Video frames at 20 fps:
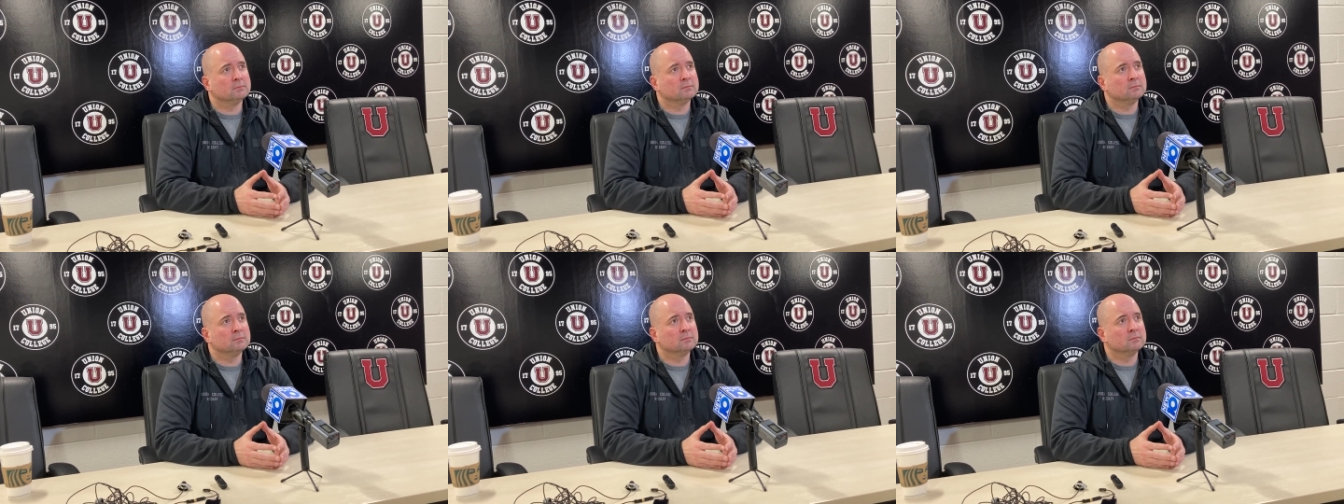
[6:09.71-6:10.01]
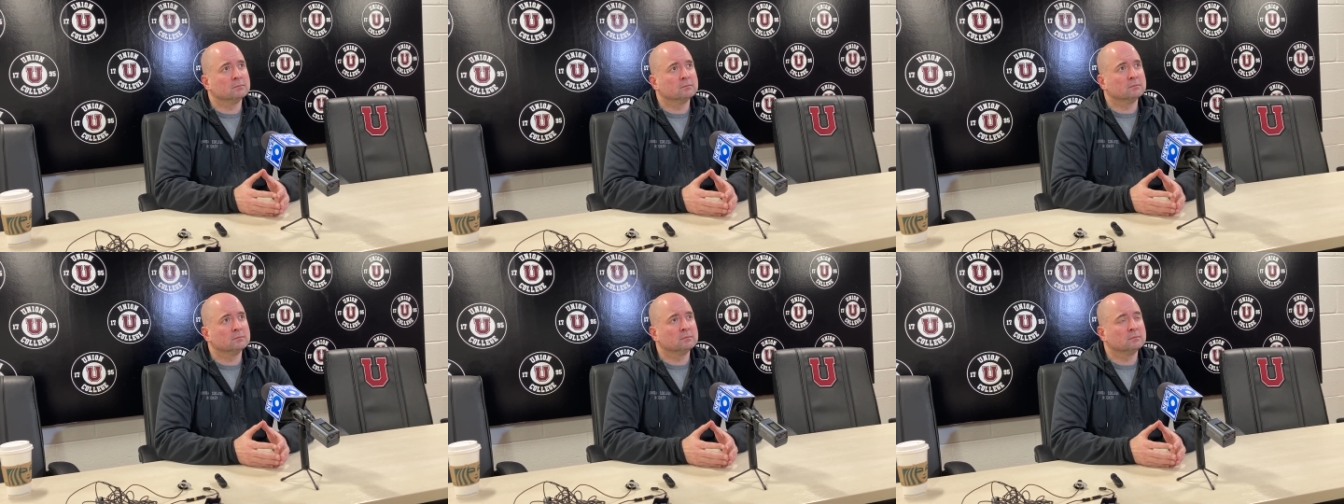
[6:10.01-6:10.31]
having
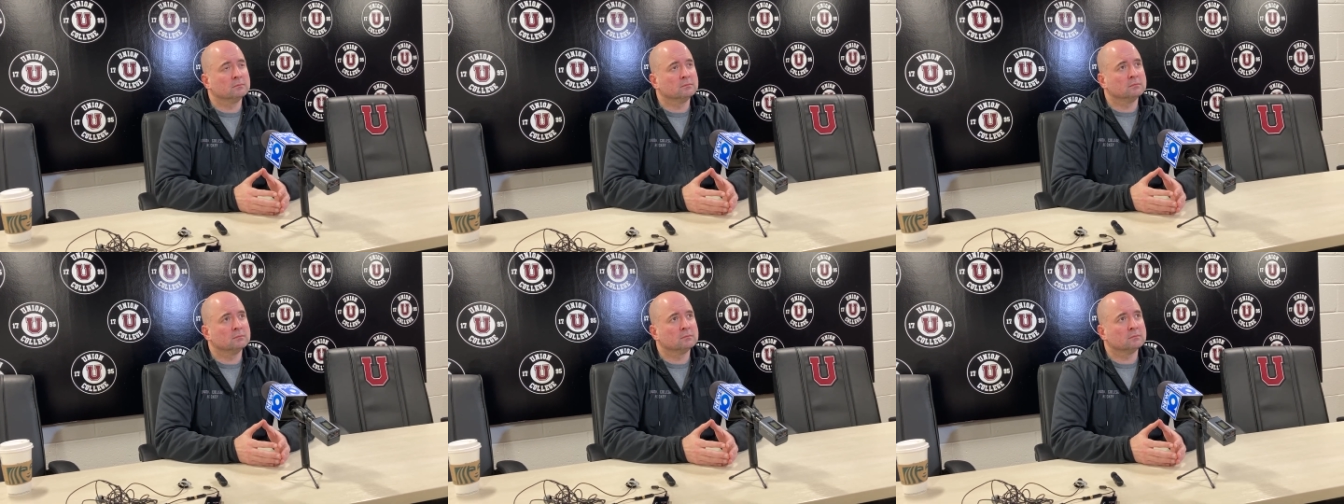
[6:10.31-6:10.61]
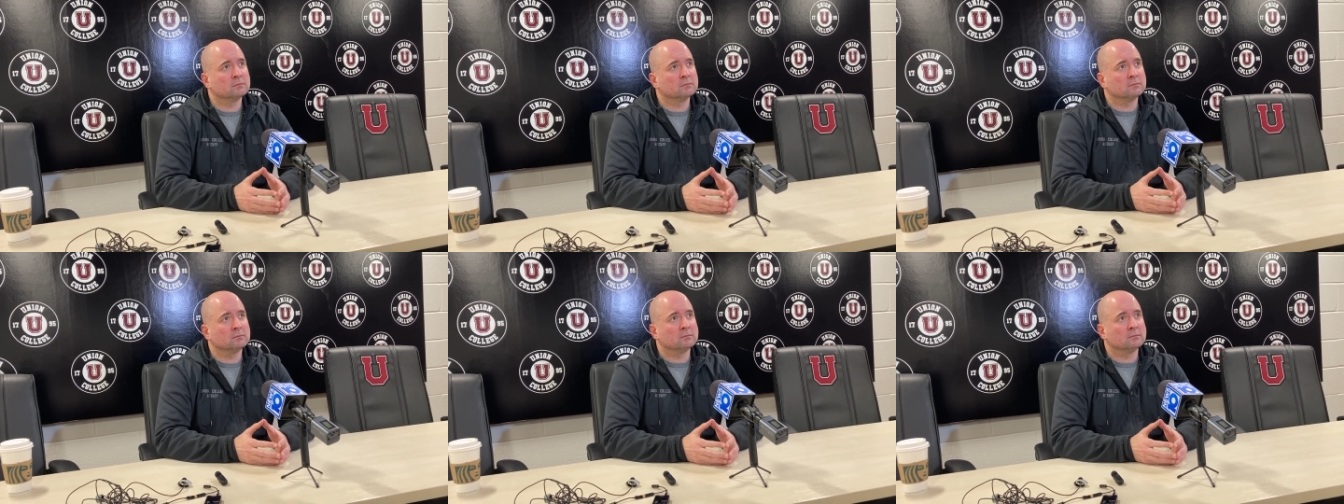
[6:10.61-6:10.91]
played a game
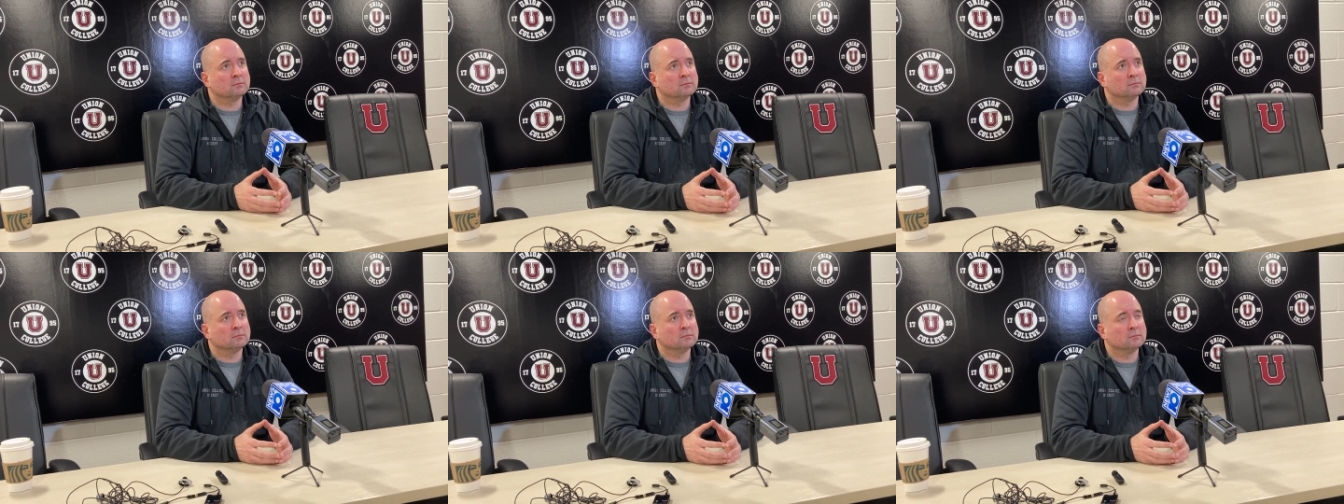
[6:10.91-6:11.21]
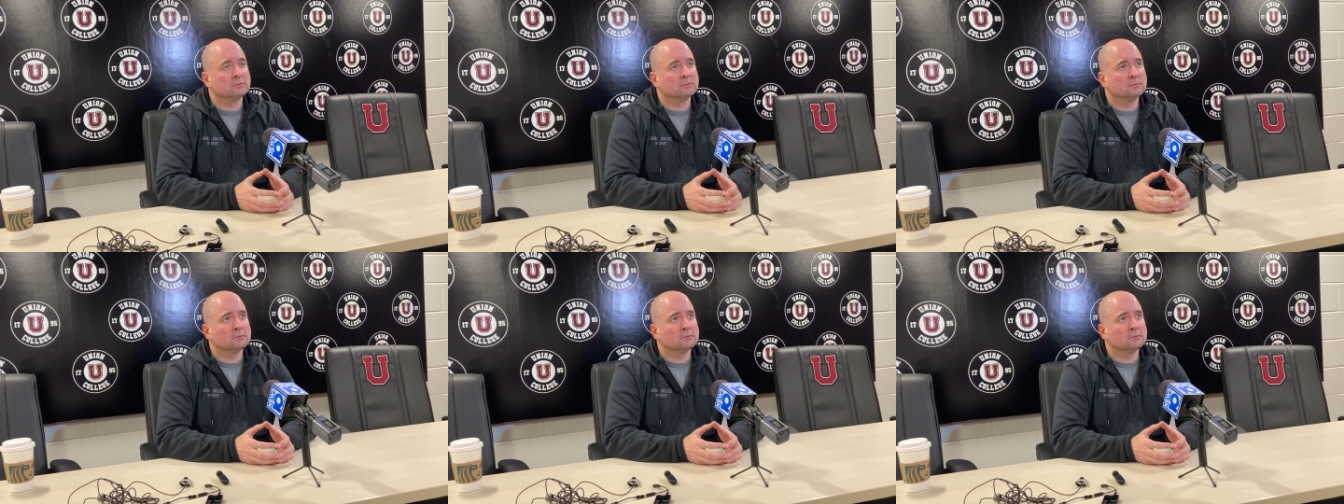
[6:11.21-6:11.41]
this past weekend,